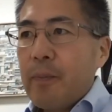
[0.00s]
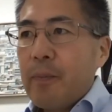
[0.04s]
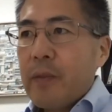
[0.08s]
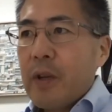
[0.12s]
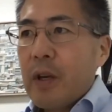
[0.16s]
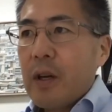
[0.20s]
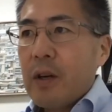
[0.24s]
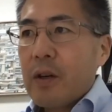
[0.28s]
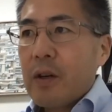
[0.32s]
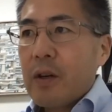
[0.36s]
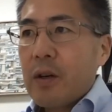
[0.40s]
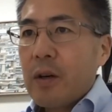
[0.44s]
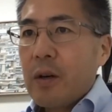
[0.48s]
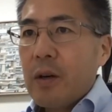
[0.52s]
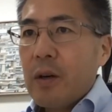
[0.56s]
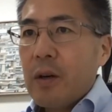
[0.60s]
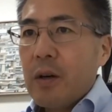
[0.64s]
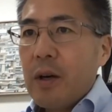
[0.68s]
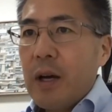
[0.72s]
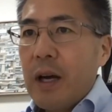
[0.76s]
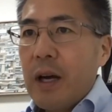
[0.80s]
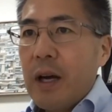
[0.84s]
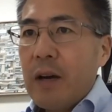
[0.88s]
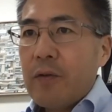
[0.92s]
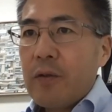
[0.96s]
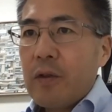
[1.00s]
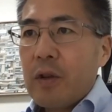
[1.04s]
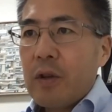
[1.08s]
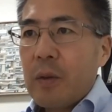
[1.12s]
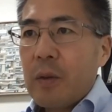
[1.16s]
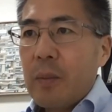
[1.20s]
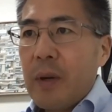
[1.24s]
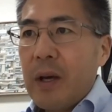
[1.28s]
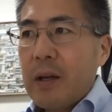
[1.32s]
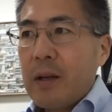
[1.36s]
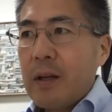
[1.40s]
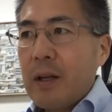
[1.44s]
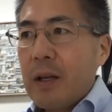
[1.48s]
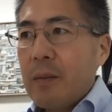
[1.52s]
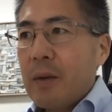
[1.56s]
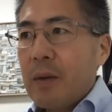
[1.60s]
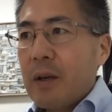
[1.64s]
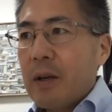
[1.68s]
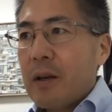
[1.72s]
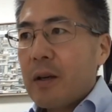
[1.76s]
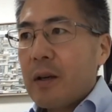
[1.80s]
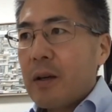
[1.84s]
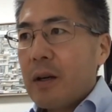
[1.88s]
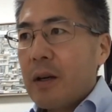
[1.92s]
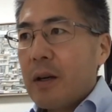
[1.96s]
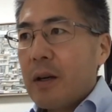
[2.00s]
occur after the pandemic